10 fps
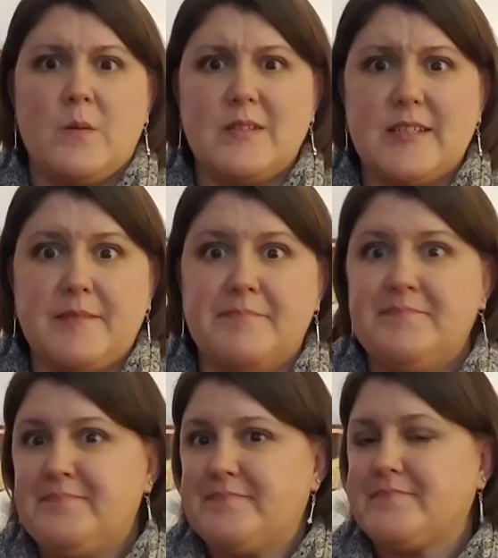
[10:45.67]
We'll see.
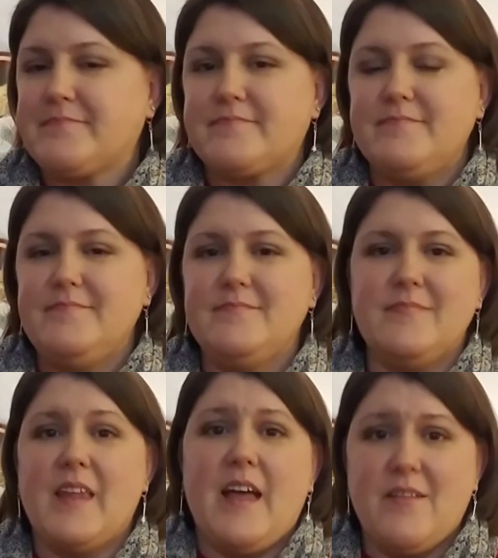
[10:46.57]

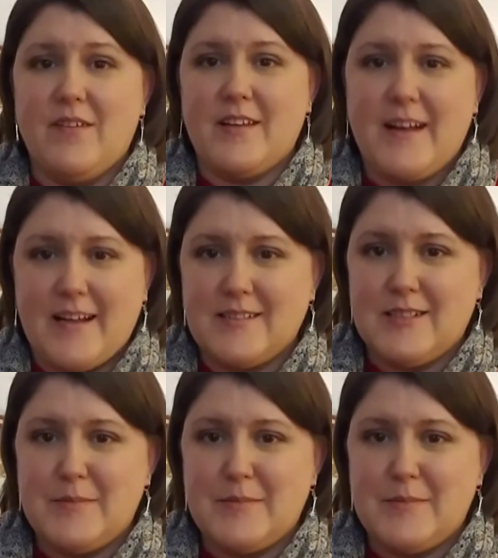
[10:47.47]
I have other hats